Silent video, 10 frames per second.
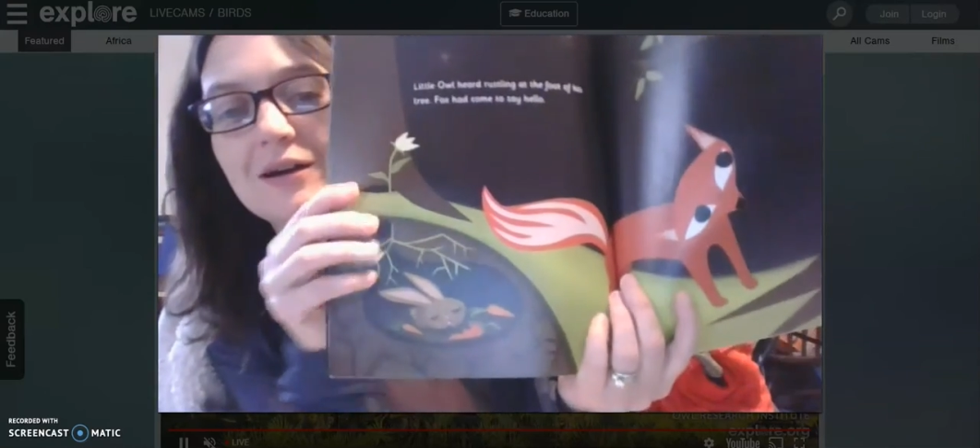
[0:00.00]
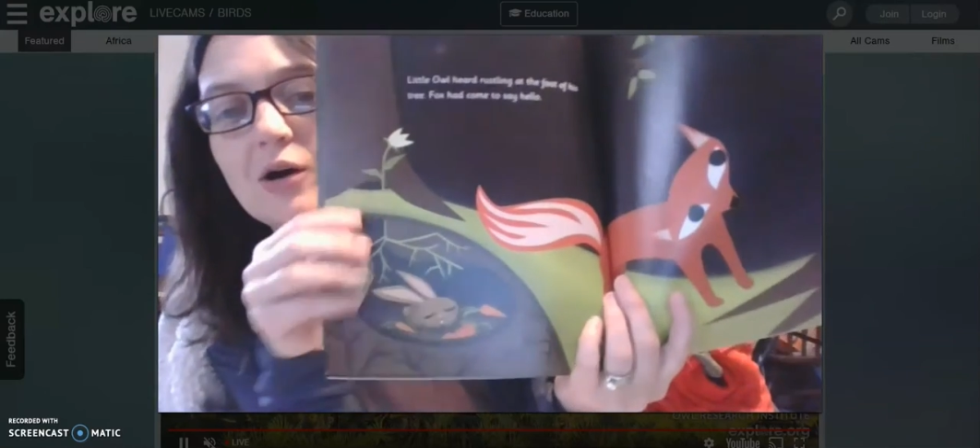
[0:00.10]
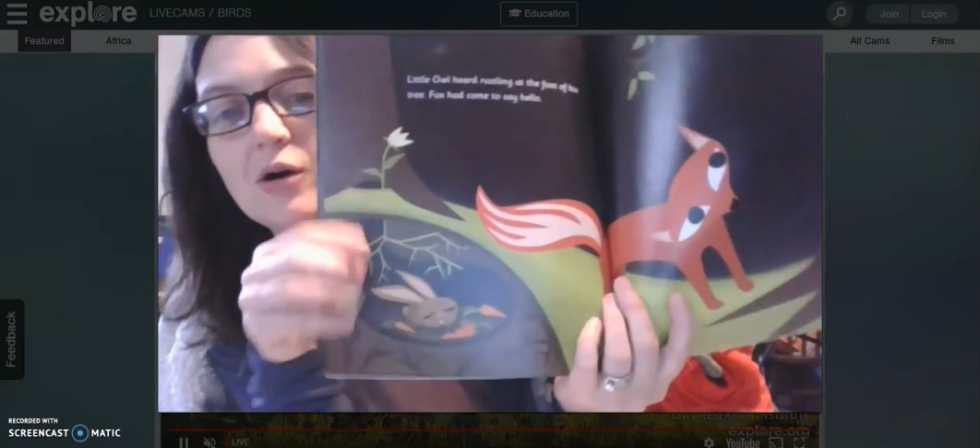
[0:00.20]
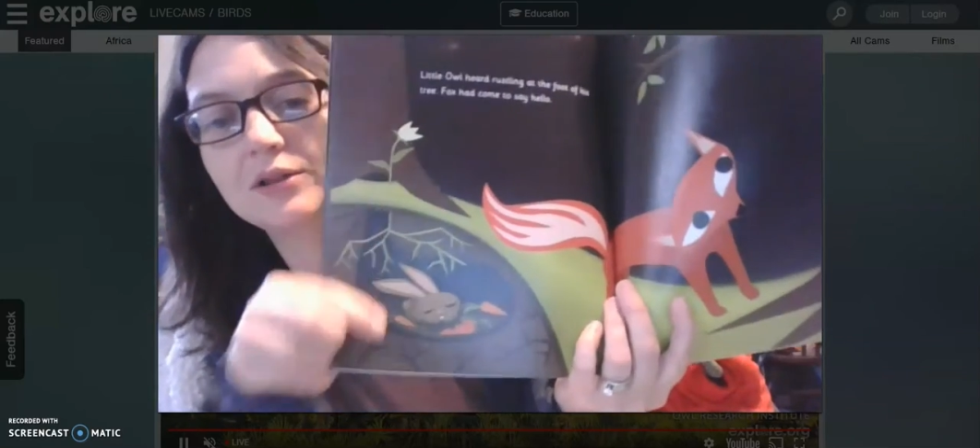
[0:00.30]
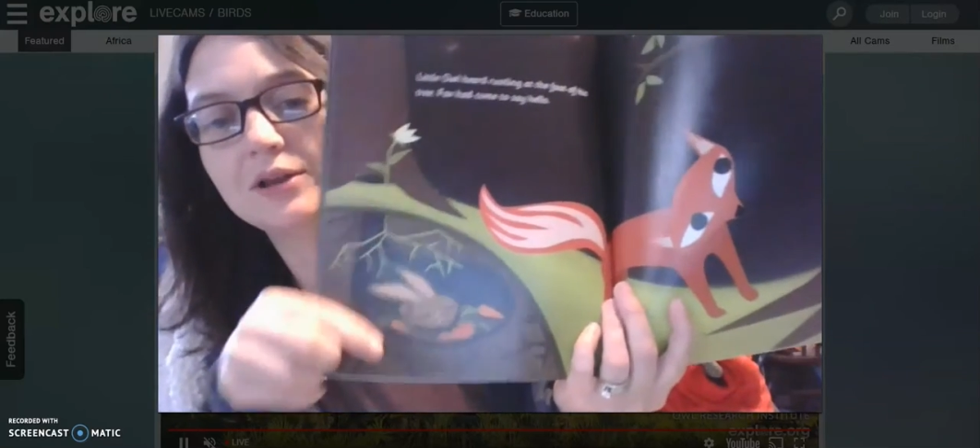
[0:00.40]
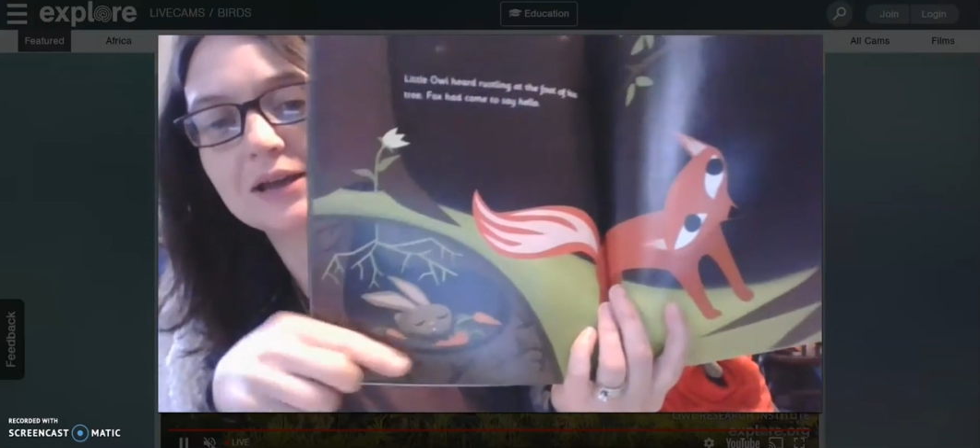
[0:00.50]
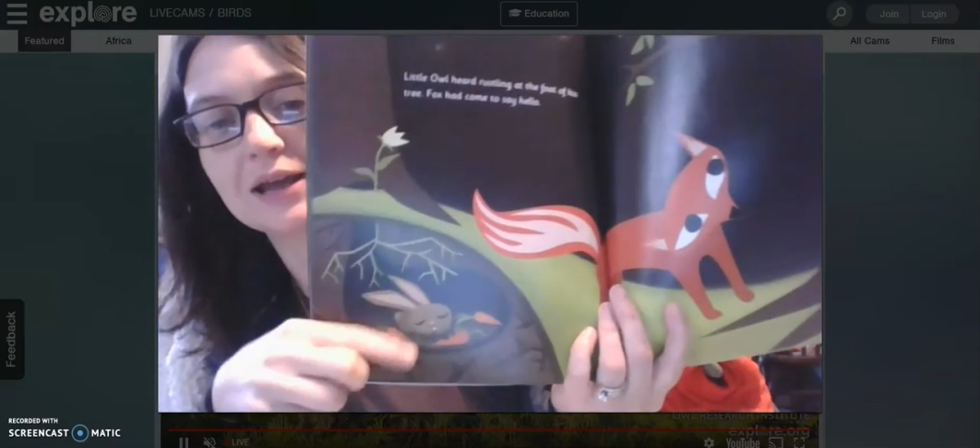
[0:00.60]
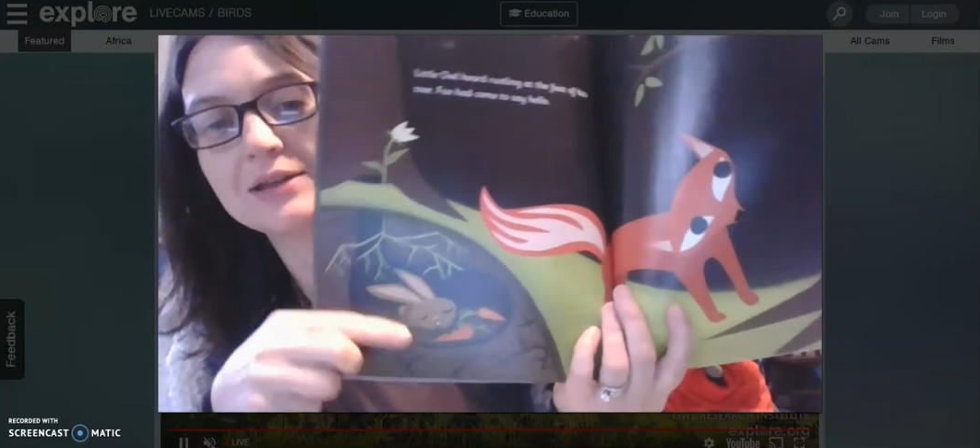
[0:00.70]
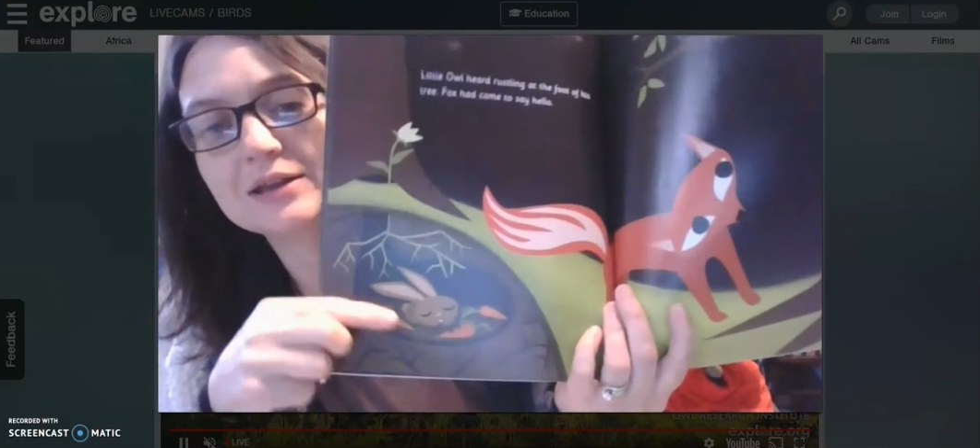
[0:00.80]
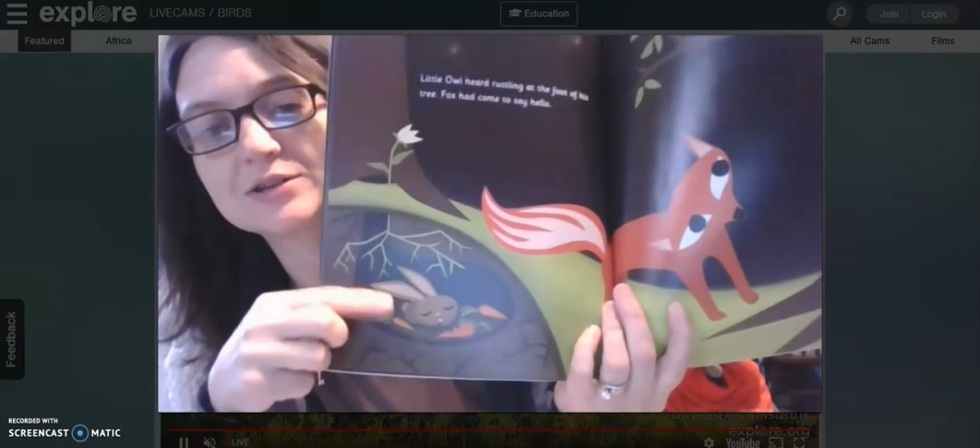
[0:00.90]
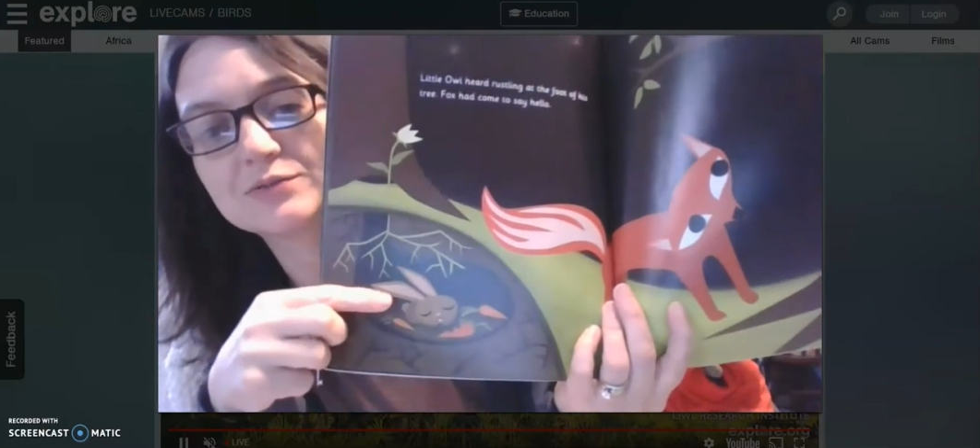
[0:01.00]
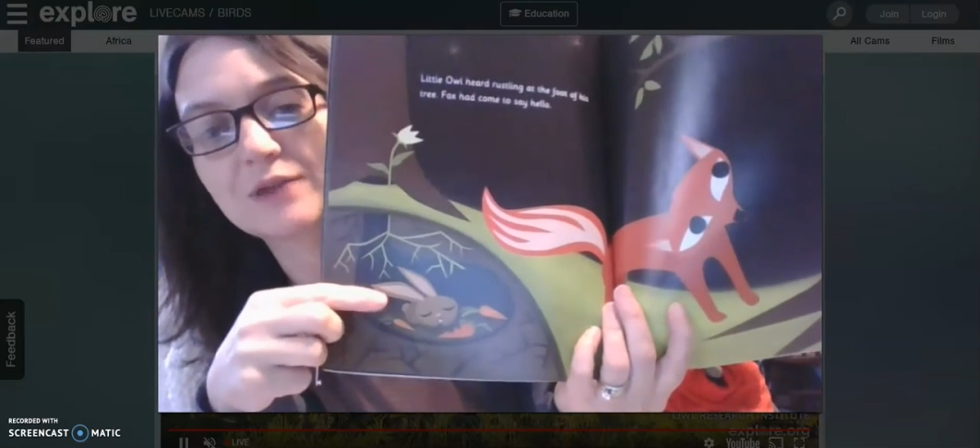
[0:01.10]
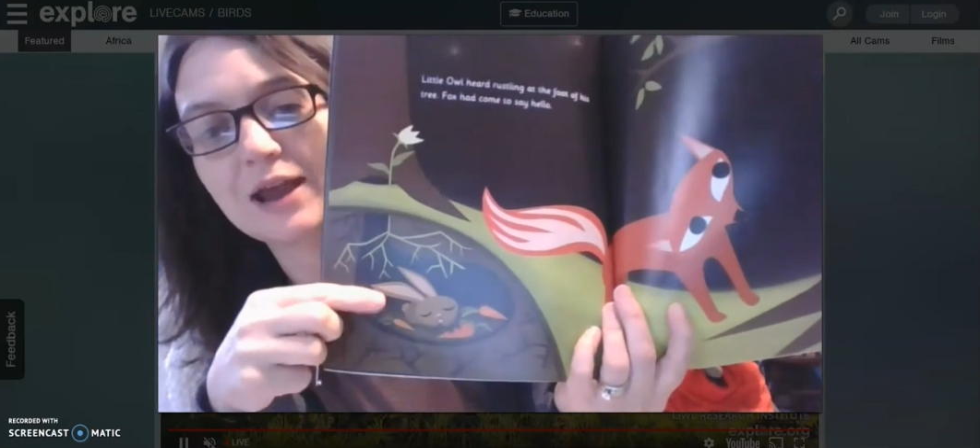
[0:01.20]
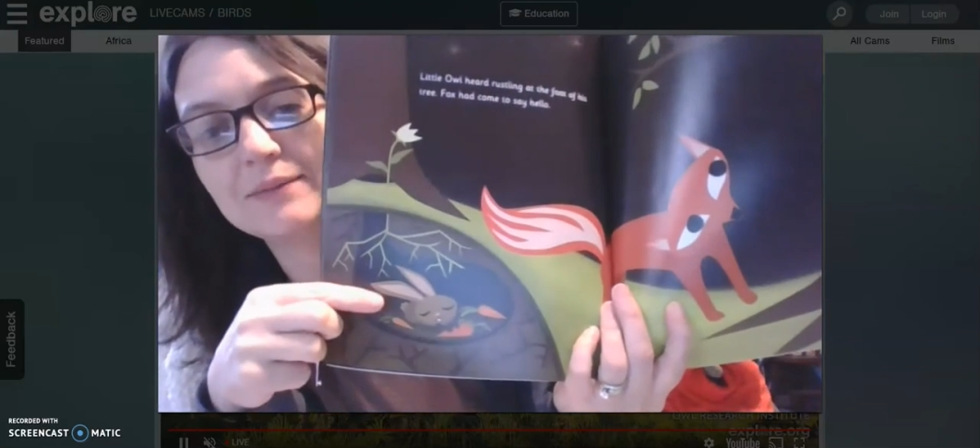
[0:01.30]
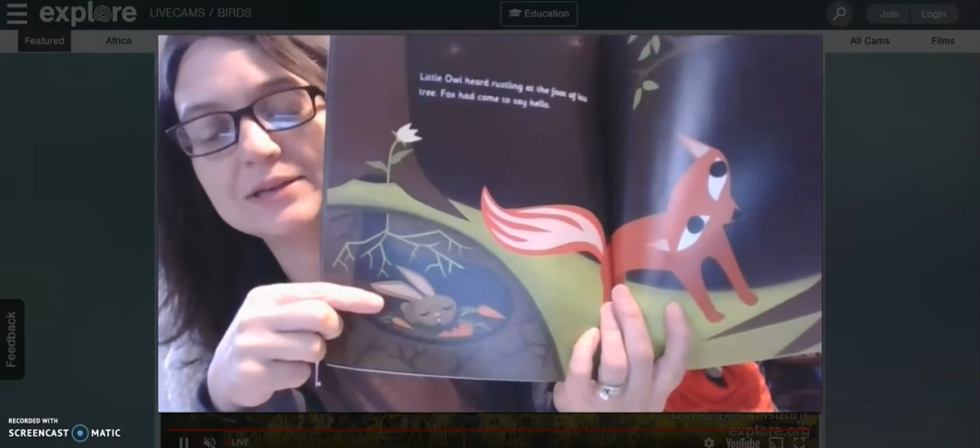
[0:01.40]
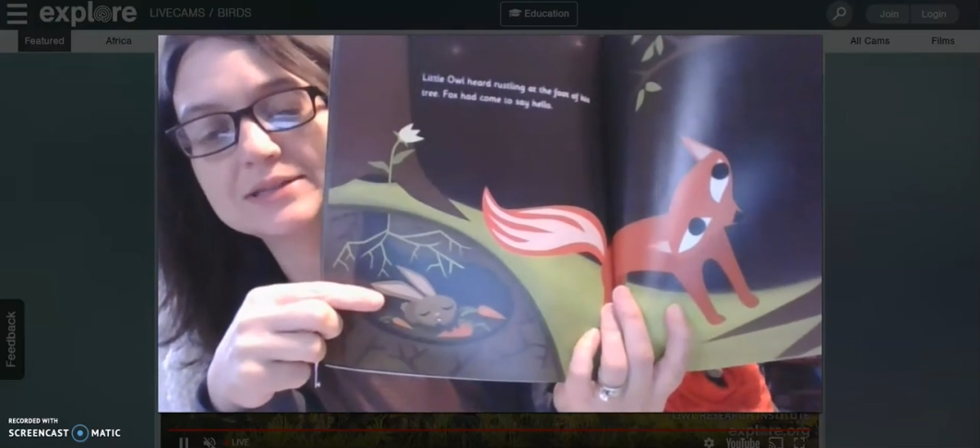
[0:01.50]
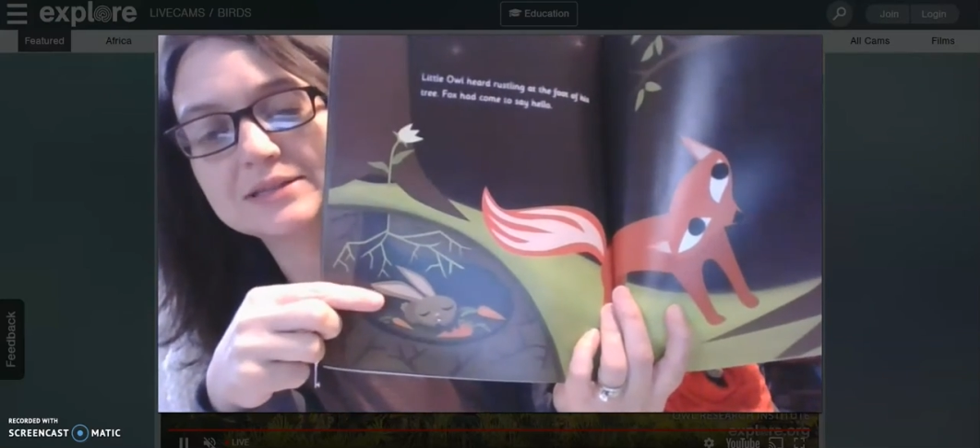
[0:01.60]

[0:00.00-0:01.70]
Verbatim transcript: Oh, look, and there's Rabbit